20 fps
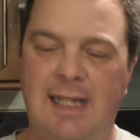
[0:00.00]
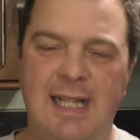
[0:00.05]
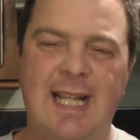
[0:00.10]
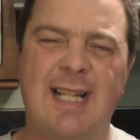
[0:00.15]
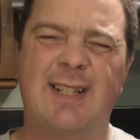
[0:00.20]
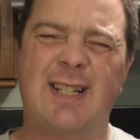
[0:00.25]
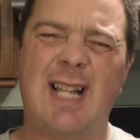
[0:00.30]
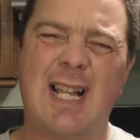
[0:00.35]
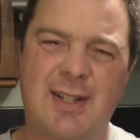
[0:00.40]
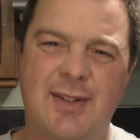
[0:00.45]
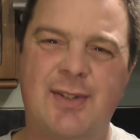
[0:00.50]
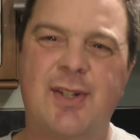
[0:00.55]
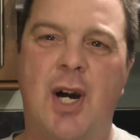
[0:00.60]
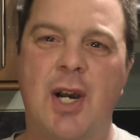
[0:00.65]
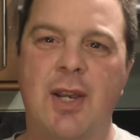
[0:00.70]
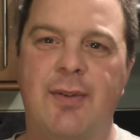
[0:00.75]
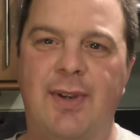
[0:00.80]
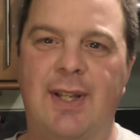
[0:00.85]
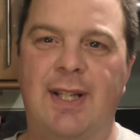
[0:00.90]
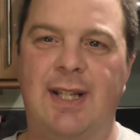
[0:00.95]
let's let's
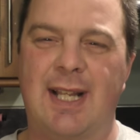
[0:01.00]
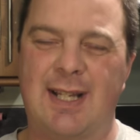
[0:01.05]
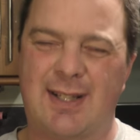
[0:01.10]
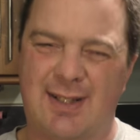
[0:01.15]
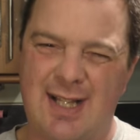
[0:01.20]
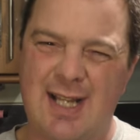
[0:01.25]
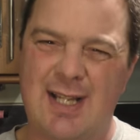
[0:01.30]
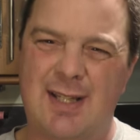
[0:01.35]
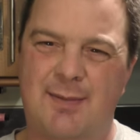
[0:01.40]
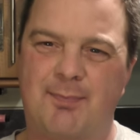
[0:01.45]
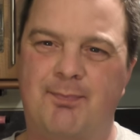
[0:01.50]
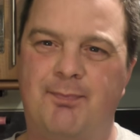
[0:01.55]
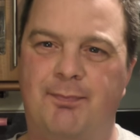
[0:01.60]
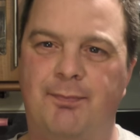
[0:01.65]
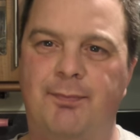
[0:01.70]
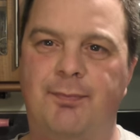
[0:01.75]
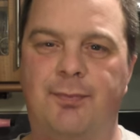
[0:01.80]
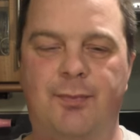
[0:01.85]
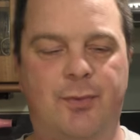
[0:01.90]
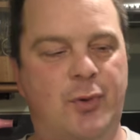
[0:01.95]
dive in. Let's let's
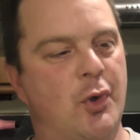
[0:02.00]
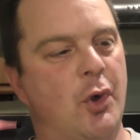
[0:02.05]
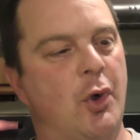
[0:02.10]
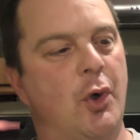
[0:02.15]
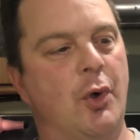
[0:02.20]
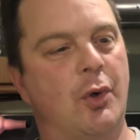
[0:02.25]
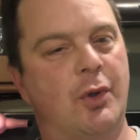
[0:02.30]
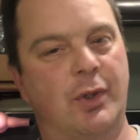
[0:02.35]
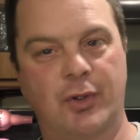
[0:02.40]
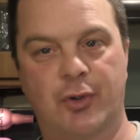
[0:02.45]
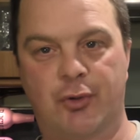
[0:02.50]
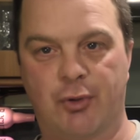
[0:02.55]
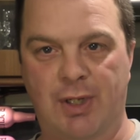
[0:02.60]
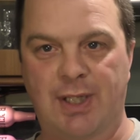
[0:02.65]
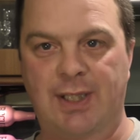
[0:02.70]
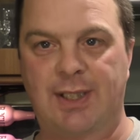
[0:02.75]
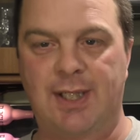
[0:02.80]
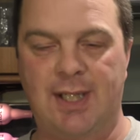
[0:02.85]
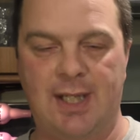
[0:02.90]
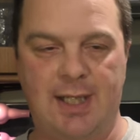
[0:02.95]
talk and
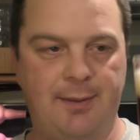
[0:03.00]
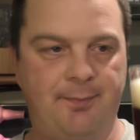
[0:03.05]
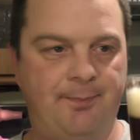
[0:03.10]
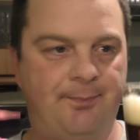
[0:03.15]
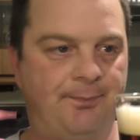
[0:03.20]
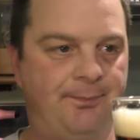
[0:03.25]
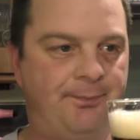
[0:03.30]
drink, yeah?